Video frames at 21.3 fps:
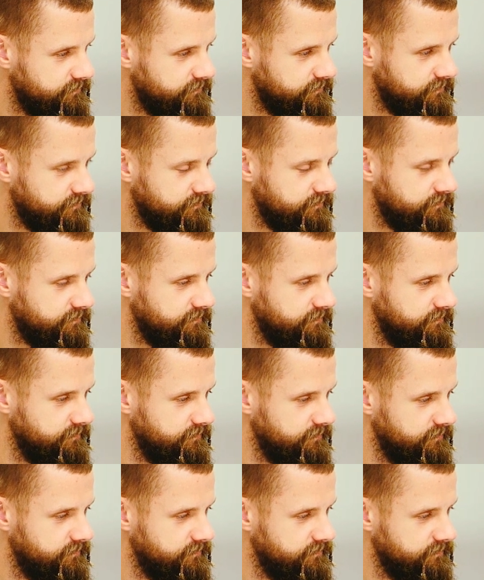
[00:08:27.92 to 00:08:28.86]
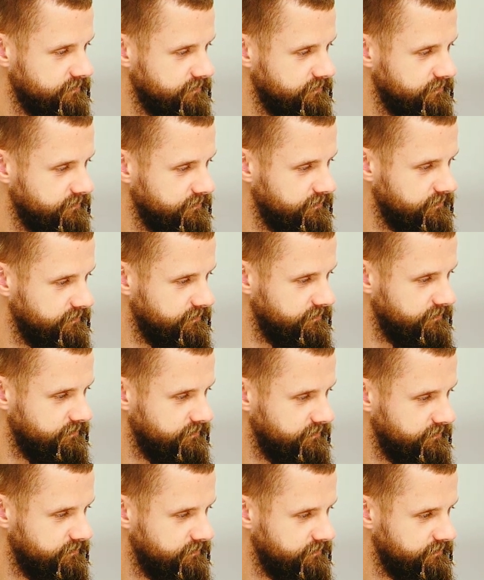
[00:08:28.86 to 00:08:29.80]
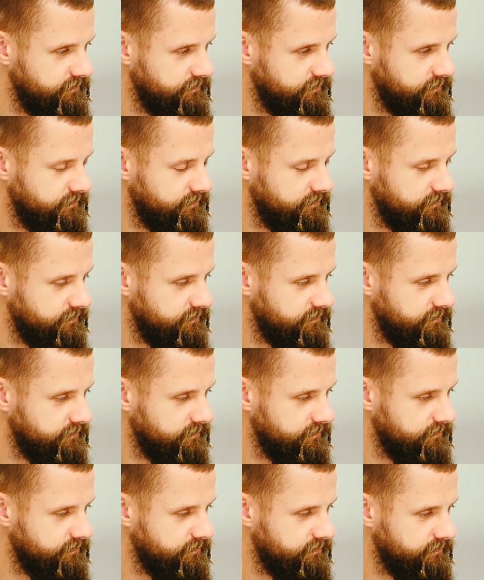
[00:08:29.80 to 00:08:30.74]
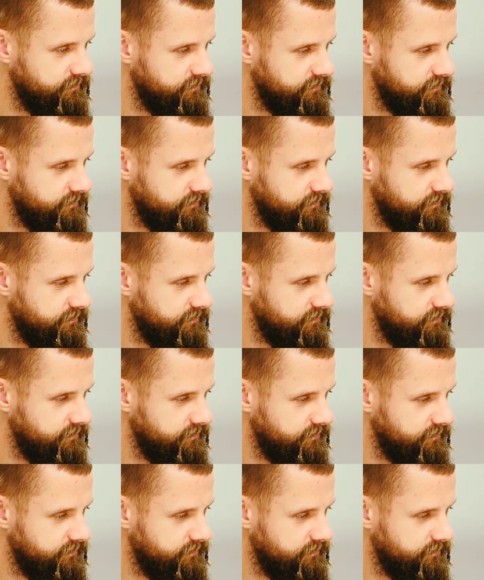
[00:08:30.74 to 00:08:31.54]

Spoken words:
No words are spoken by the person on screen.